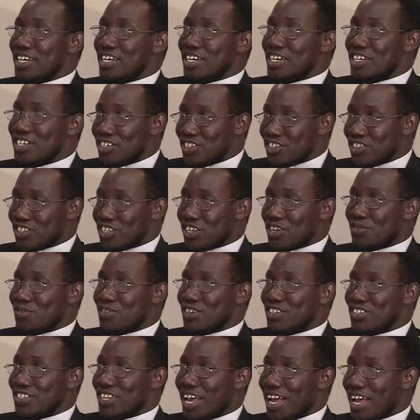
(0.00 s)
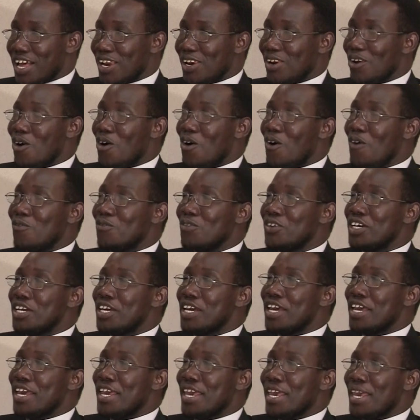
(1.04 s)
is a result of
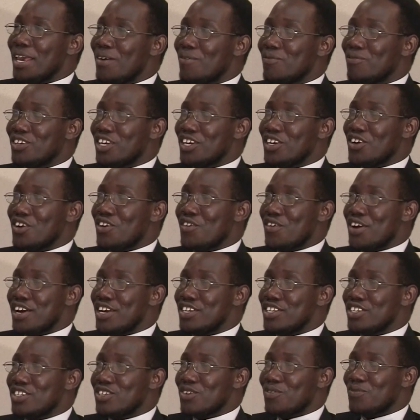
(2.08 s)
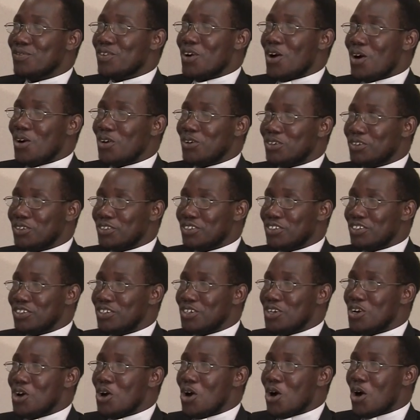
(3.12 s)
gift and grace of God.
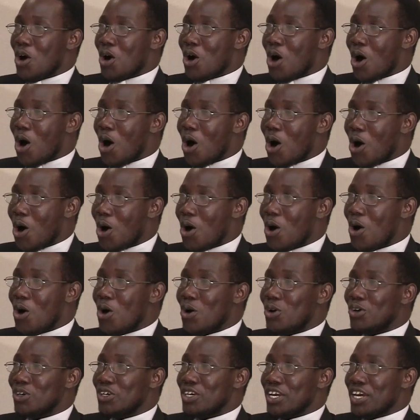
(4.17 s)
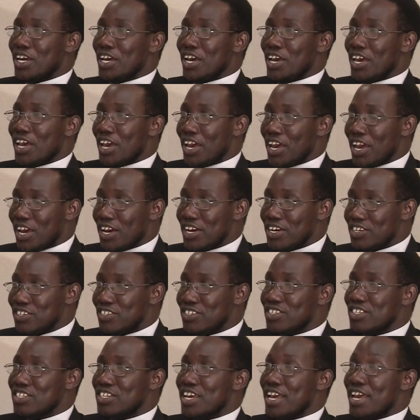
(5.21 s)
God
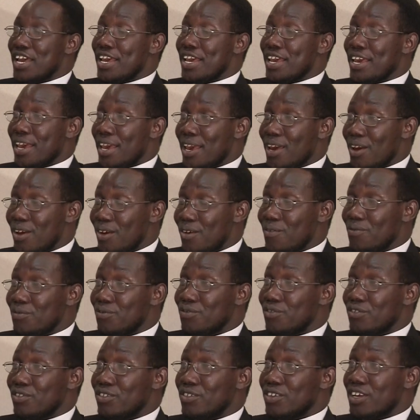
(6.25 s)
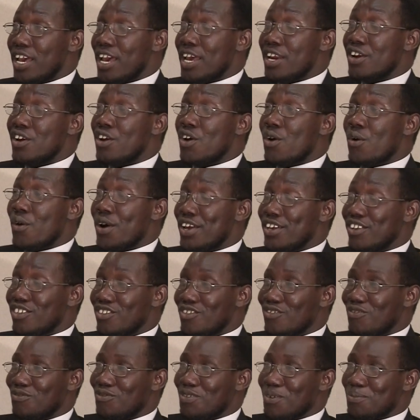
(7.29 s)
has a gift and grace
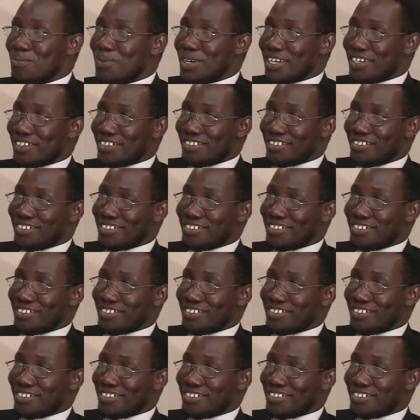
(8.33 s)
for me.